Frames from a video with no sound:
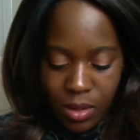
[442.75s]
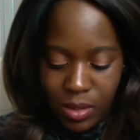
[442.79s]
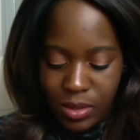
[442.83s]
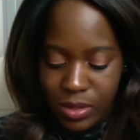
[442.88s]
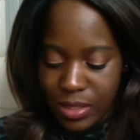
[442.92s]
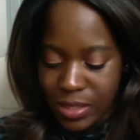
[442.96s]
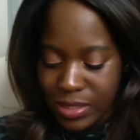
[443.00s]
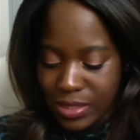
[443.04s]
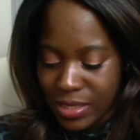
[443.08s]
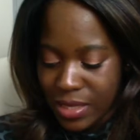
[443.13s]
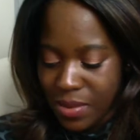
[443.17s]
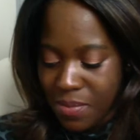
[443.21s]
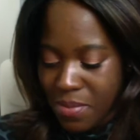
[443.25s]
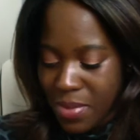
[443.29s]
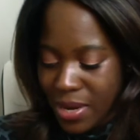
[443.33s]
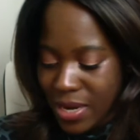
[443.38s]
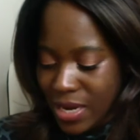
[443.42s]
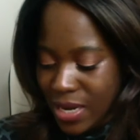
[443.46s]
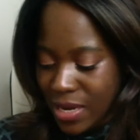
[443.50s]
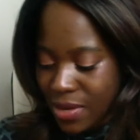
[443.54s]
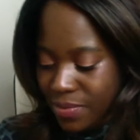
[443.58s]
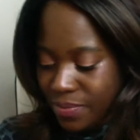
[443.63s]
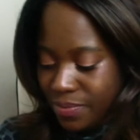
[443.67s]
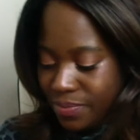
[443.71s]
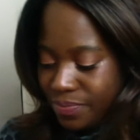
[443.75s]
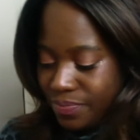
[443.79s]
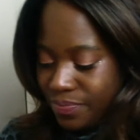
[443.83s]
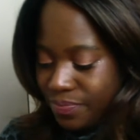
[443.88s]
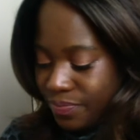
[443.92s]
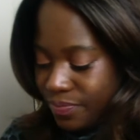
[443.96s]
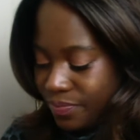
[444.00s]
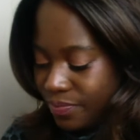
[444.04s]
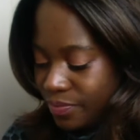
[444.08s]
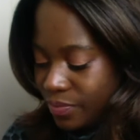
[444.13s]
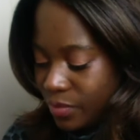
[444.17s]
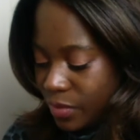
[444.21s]
This is the mini,
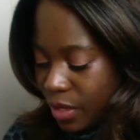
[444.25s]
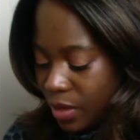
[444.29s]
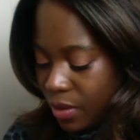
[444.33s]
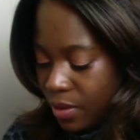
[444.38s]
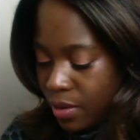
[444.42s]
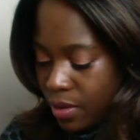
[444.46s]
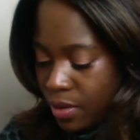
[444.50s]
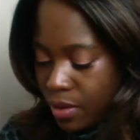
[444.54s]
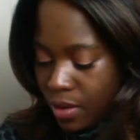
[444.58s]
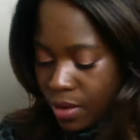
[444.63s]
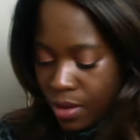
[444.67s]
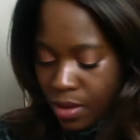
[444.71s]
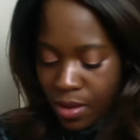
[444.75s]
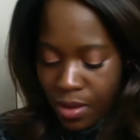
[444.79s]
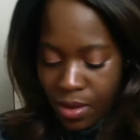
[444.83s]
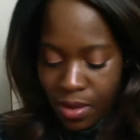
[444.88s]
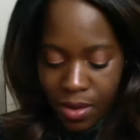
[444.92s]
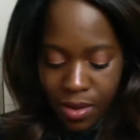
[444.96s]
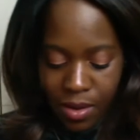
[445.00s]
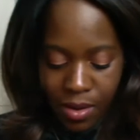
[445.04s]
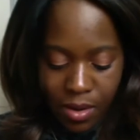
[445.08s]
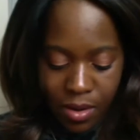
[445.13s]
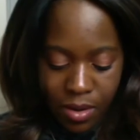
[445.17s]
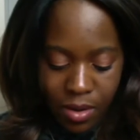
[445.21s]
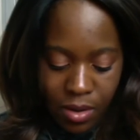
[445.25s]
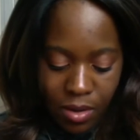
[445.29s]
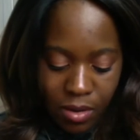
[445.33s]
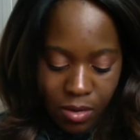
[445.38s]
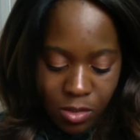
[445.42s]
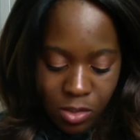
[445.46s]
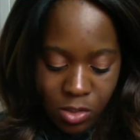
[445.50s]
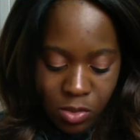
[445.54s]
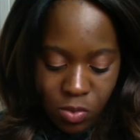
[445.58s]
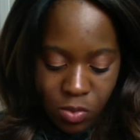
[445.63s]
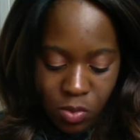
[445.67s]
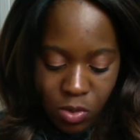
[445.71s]
and I'll
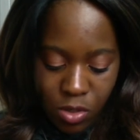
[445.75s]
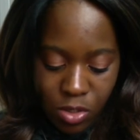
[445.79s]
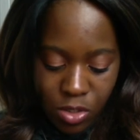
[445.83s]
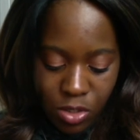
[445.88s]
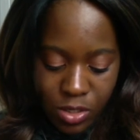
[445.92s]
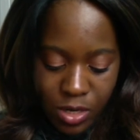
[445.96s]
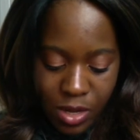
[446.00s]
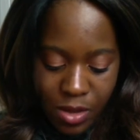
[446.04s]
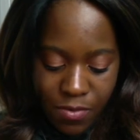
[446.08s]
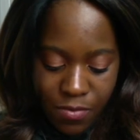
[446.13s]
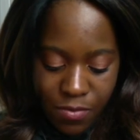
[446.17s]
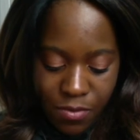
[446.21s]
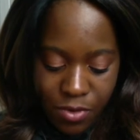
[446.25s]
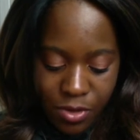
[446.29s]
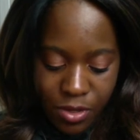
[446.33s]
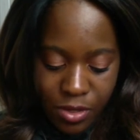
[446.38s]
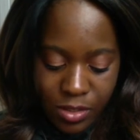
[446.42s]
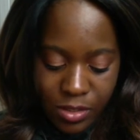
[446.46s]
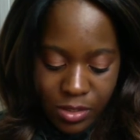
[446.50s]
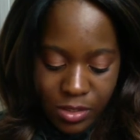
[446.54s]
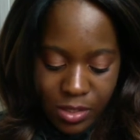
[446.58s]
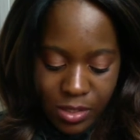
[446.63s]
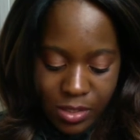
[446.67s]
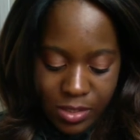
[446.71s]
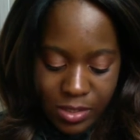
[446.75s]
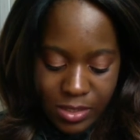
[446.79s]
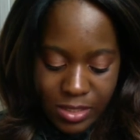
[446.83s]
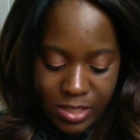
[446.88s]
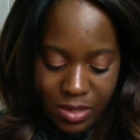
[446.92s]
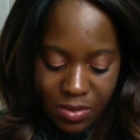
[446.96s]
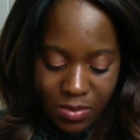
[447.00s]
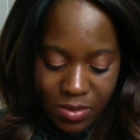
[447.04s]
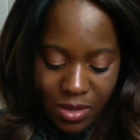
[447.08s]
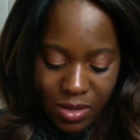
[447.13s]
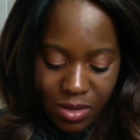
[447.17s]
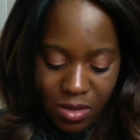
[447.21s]
swatch that for you so you can see
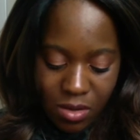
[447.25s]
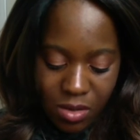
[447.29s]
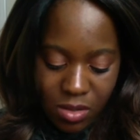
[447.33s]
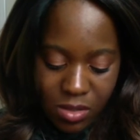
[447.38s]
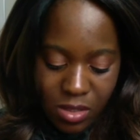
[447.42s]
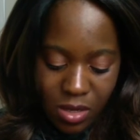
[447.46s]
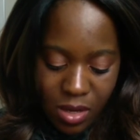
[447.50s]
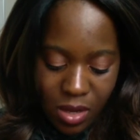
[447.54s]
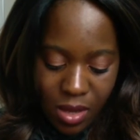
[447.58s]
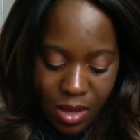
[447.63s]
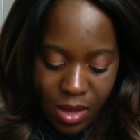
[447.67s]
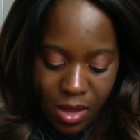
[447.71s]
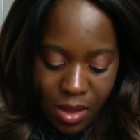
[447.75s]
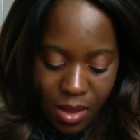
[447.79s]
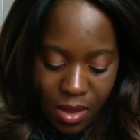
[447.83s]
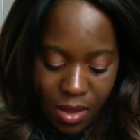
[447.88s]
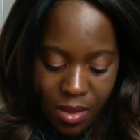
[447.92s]
what that looks like.